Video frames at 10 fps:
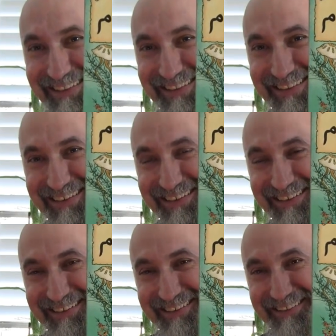the
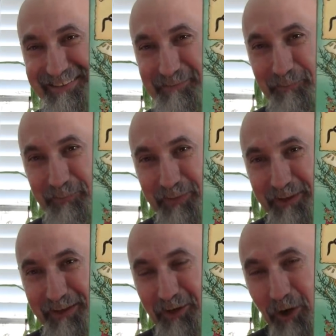
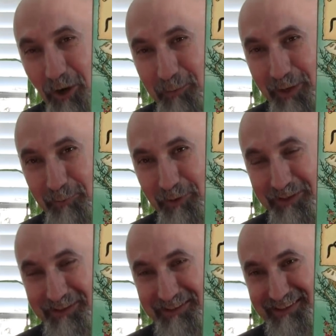comic
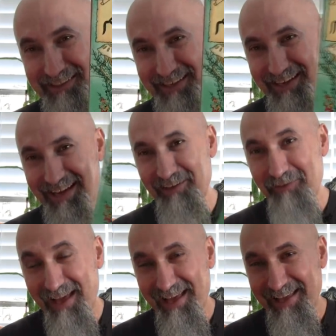books I've
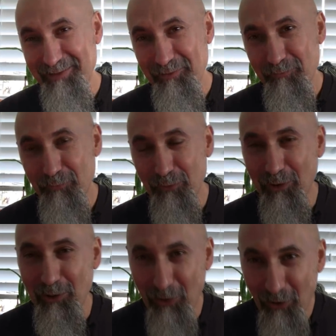had for the
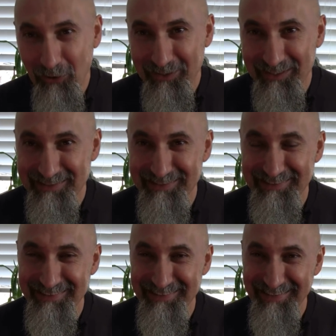
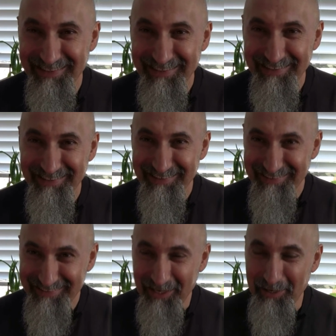longest
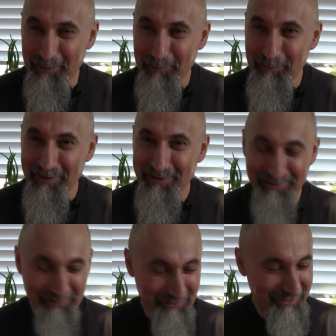time,
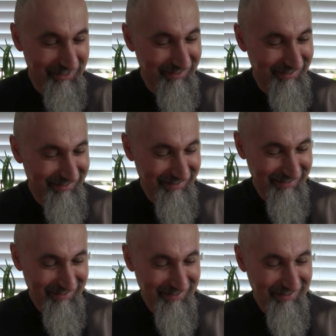okay?
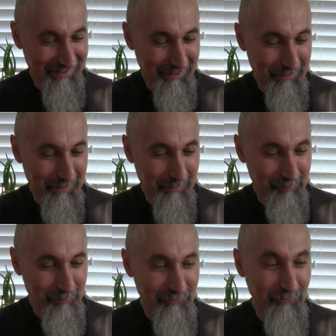
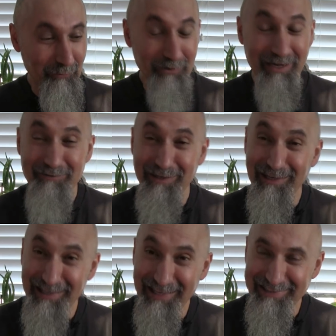um, before I even
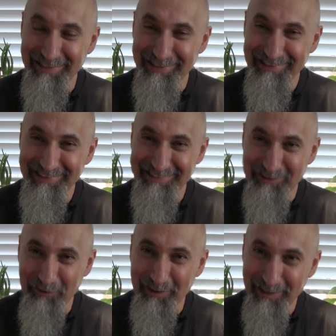collected
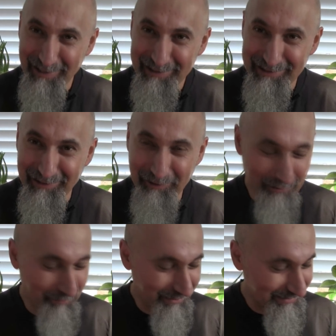started collecting
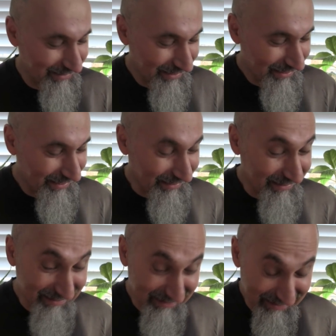comics. I
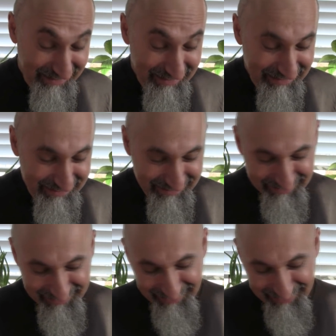guess these